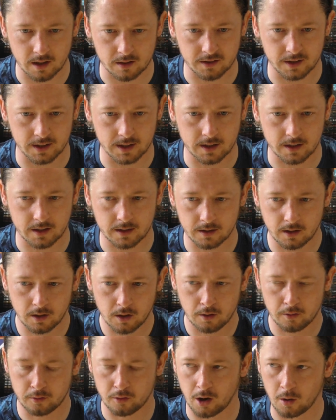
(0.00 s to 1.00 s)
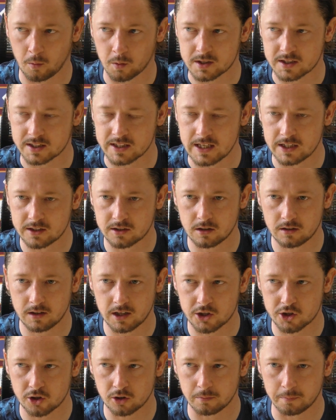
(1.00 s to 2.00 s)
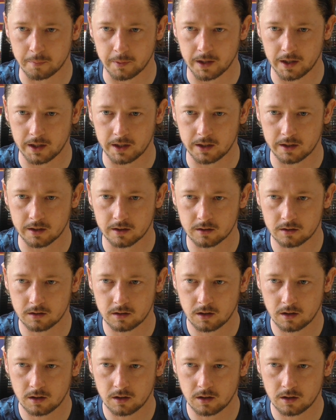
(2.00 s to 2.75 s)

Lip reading: I think throughout a season, there should be